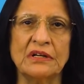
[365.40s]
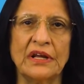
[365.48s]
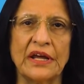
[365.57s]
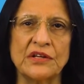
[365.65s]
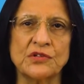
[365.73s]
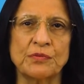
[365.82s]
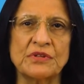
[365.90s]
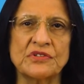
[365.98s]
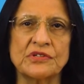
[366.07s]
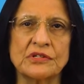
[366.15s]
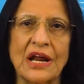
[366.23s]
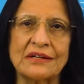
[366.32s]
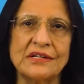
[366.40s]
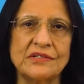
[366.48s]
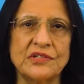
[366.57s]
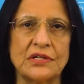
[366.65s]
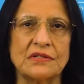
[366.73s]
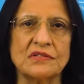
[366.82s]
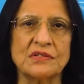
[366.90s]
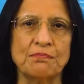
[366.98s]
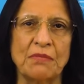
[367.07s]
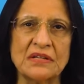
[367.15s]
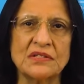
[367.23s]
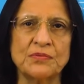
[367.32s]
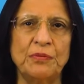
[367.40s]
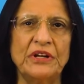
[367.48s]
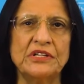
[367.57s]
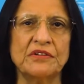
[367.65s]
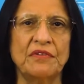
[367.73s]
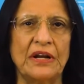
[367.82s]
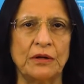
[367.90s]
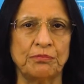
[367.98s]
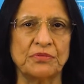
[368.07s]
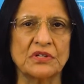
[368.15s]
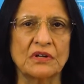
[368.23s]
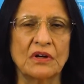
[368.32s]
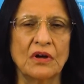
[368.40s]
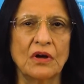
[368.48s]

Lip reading: engagement strategies must be developed